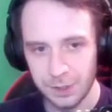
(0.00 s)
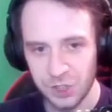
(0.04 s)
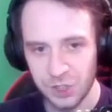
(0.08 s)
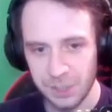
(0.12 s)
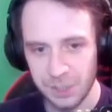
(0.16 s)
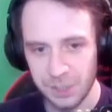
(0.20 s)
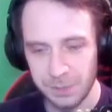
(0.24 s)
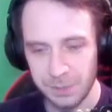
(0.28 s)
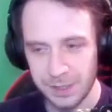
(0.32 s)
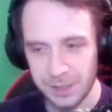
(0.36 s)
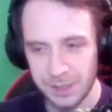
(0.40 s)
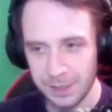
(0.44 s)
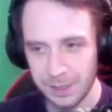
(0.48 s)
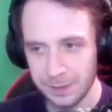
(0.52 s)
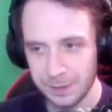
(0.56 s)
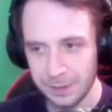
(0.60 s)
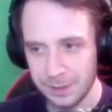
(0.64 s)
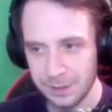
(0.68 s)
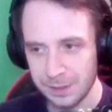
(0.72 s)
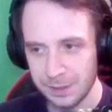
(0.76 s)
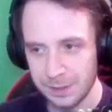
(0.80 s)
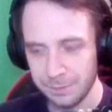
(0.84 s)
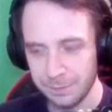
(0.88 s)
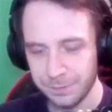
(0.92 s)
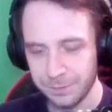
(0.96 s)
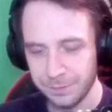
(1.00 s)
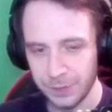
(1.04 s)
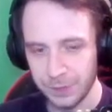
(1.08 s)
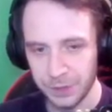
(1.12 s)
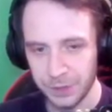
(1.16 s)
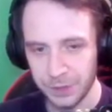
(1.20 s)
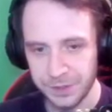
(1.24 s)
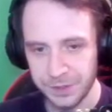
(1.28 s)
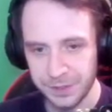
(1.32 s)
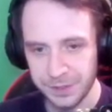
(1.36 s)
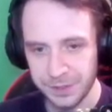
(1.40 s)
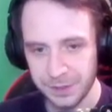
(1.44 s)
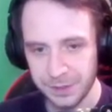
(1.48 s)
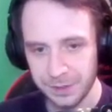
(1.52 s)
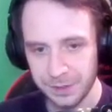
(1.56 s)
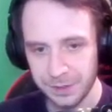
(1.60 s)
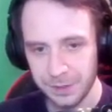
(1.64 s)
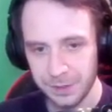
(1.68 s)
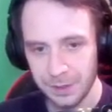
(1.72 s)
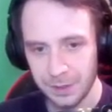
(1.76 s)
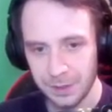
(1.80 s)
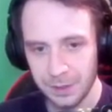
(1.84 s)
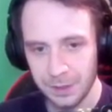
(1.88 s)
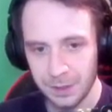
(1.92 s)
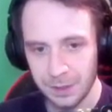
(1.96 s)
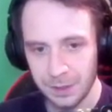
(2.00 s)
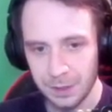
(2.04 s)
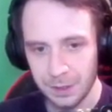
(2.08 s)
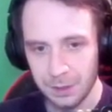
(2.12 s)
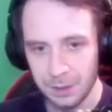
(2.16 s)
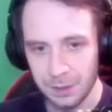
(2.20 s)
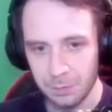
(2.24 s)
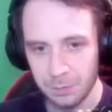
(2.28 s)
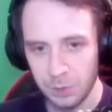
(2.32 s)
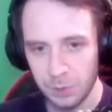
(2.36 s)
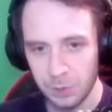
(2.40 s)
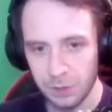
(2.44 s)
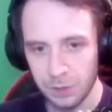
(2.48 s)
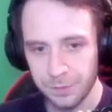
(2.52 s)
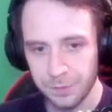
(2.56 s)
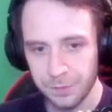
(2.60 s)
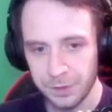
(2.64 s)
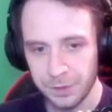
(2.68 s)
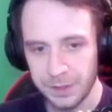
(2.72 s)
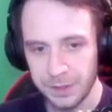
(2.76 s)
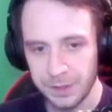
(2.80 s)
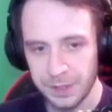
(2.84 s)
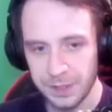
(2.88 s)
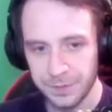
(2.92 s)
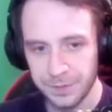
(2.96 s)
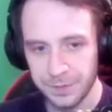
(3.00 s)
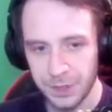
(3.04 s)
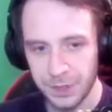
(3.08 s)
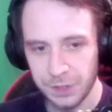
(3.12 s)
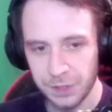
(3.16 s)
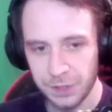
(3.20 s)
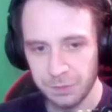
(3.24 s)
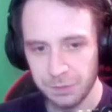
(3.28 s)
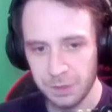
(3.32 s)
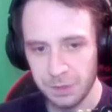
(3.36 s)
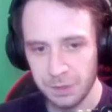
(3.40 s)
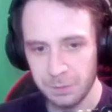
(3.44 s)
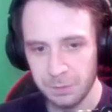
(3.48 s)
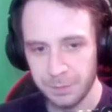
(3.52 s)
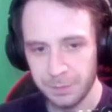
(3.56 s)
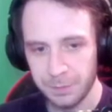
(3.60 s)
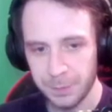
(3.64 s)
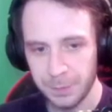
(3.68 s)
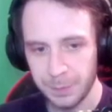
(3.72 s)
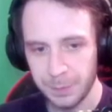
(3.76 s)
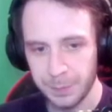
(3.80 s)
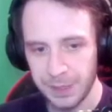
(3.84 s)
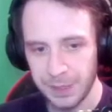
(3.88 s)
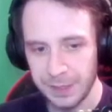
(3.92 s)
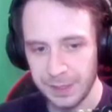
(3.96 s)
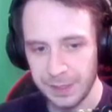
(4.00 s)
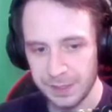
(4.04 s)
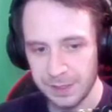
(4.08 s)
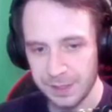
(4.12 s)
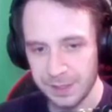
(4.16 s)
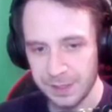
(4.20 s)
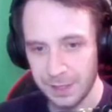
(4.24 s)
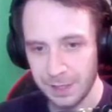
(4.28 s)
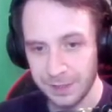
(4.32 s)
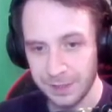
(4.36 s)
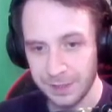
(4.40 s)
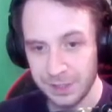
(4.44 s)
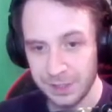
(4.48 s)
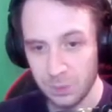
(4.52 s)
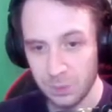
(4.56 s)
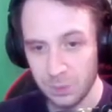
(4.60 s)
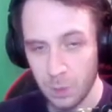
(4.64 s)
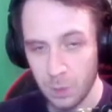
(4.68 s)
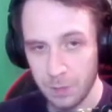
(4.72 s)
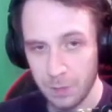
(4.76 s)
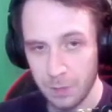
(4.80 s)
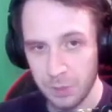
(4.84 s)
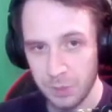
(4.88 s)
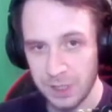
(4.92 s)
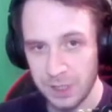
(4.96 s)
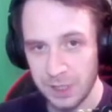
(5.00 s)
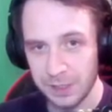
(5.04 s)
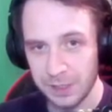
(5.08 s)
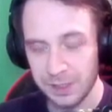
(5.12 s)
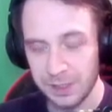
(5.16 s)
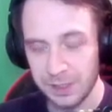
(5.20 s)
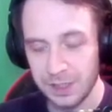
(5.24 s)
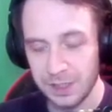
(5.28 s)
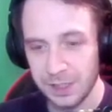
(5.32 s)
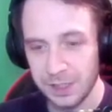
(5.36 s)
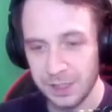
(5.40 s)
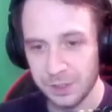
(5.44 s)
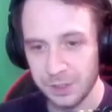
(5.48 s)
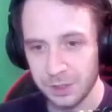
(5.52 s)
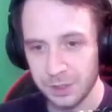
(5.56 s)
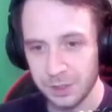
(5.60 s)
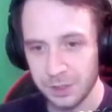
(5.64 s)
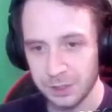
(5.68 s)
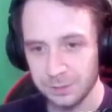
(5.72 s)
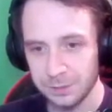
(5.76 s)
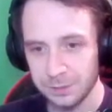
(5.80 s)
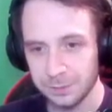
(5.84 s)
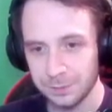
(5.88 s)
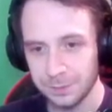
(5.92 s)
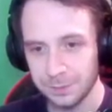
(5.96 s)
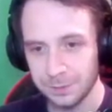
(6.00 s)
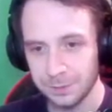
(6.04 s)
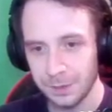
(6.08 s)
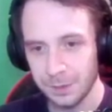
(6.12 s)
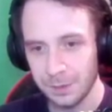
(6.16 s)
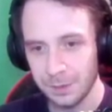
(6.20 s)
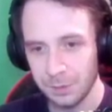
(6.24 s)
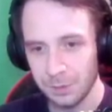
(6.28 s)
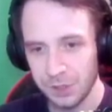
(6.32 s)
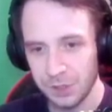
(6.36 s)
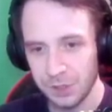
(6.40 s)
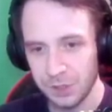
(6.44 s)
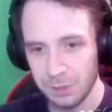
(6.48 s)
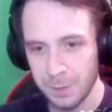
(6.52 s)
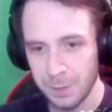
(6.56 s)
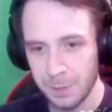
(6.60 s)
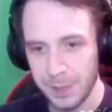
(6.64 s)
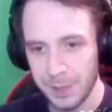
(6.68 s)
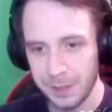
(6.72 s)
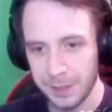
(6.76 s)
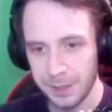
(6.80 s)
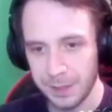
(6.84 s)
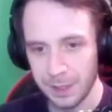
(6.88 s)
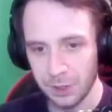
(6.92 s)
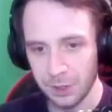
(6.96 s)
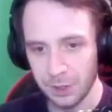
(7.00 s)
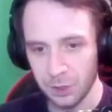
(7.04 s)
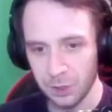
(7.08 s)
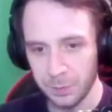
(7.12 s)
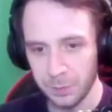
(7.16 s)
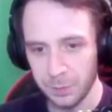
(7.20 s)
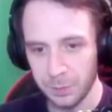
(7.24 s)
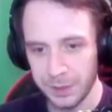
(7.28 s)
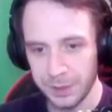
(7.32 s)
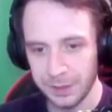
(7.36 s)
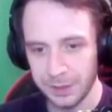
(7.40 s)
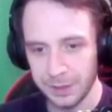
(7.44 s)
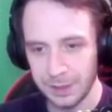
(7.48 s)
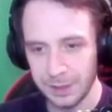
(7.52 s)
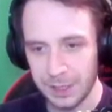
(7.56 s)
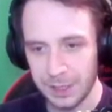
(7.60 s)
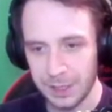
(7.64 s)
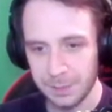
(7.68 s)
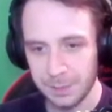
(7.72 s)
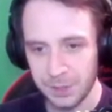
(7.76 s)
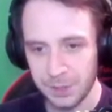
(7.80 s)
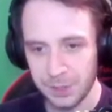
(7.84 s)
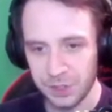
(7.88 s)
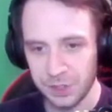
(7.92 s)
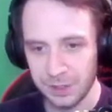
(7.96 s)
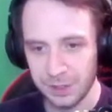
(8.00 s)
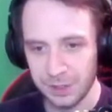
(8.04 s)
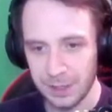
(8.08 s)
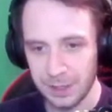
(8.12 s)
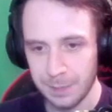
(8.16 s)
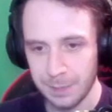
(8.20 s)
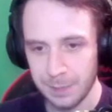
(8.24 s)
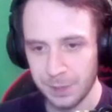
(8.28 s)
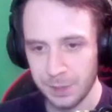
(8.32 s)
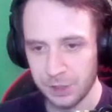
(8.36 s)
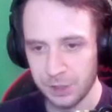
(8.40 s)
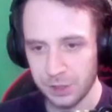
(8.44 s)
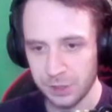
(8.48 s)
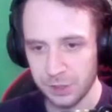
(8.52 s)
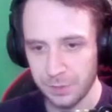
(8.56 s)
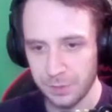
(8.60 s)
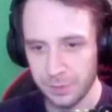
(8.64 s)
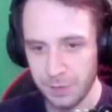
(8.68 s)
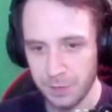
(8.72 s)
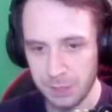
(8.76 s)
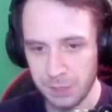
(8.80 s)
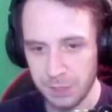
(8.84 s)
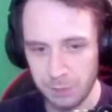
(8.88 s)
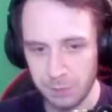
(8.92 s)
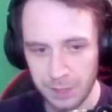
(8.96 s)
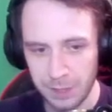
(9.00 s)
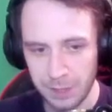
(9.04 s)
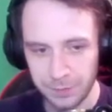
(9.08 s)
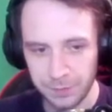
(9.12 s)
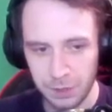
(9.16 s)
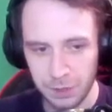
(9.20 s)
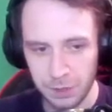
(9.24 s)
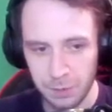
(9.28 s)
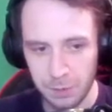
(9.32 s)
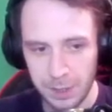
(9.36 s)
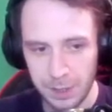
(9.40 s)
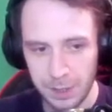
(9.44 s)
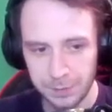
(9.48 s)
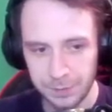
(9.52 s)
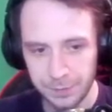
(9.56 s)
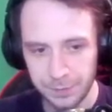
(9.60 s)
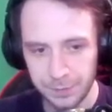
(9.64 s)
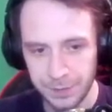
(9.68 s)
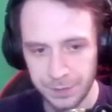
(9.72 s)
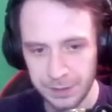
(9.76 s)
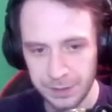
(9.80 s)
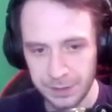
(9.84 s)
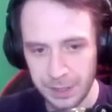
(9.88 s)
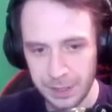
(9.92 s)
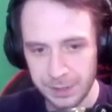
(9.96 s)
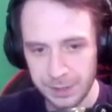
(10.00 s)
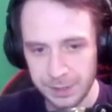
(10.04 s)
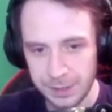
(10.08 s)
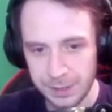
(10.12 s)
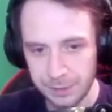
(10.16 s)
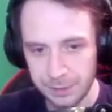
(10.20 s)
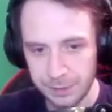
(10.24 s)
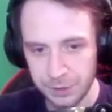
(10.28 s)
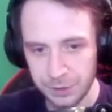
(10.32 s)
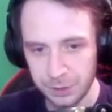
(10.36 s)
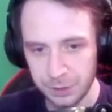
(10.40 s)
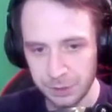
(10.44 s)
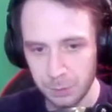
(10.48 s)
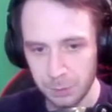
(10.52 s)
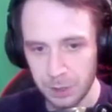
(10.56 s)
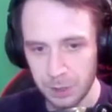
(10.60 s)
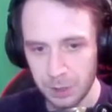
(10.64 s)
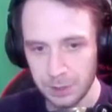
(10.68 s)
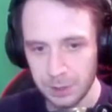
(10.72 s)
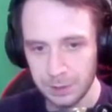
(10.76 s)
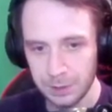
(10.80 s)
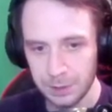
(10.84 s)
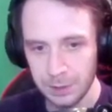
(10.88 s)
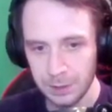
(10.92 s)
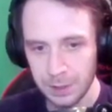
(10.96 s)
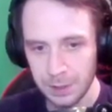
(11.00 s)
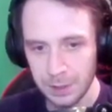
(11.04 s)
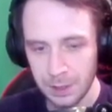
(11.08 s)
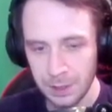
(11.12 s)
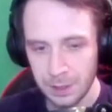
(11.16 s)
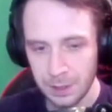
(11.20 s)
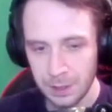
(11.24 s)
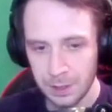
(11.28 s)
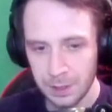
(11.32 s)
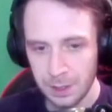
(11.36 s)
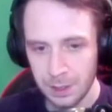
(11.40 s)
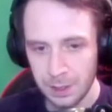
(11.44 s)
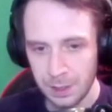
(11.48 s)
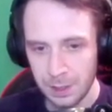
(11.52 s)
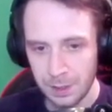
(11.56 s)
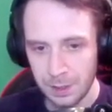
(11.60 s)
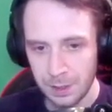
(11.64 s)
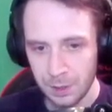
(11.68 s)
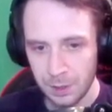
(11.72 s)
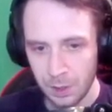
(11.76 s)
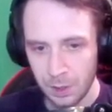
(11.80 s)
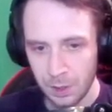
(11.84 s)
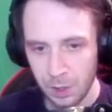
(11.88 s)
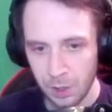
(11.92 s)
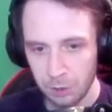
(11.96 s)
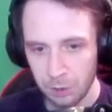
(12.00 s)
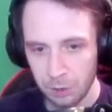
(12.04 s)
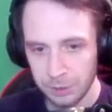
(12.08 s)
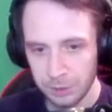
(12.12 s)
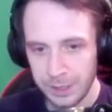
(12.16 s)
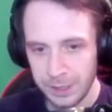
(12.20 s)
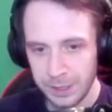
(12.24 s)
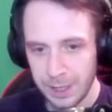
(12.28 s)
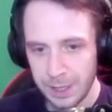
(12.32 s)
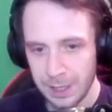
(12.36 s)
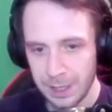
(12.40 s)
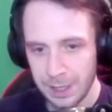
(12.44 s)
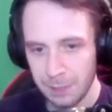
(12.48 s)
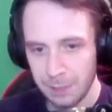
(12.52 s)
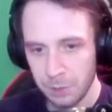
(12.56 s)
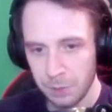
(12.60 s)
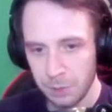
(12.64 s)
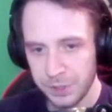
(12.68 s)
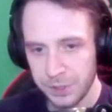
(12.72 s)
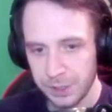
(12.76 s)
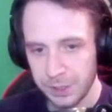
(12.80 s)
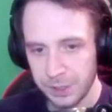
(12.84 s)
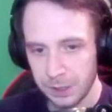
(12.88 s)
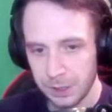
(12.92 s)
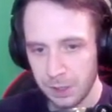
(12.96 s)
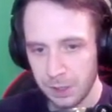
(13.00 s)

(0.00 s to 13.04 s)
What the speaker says: sinks and floods. We go through this first room with the blades. Now this is why we need the needle gun. So we picked that up in the last mission there, because otherwise we have no way of defending ourselves underwater. Holding R1 to lock